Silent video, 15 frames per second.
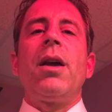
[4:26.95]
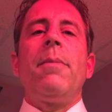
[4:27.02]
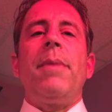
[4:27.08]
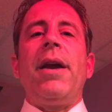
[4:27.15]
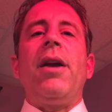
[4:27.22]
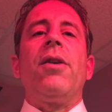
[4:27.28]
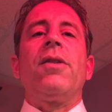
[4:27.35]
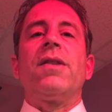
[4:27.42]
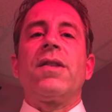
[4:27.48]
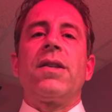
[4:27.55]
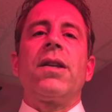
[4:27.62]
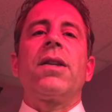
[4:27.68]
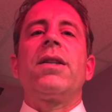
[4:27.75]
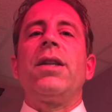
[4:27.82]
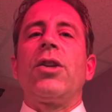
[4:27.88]
parents'
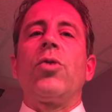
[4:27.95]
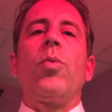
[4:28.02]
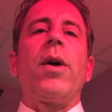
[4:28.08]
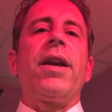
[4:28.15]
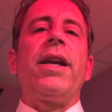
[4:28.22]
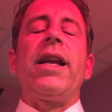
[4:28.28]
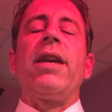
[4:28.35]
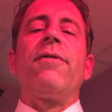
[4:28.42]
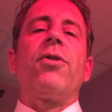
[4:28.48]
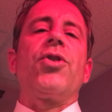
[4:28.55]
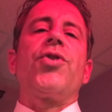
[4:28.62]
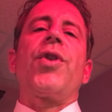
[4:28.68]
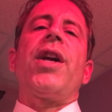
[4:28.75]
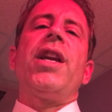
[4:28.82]
60th wedding anniversary."